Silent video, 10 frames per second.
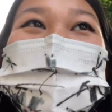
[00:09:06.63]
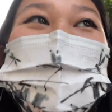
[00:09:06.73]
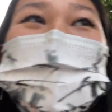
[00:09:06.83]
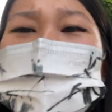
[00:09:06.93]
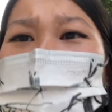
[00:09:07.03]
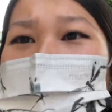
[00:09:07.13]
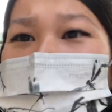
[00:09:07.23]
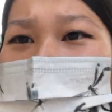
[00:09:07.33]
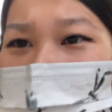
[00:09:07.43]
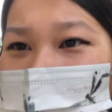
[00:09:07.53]
well, there's no
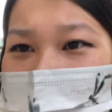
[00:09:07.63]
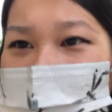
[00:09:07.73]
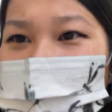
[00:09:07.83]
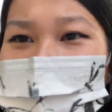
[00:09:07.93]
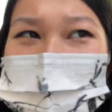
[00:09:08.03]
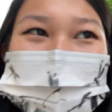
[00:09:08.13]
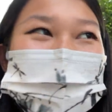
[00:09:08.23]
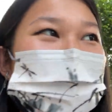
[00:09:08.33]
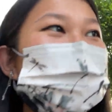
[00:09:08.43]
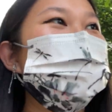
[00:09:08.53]
parking here, first of
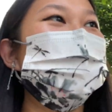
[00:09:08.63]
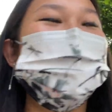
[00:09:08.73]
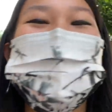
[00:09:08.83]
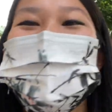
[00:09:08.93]
all, so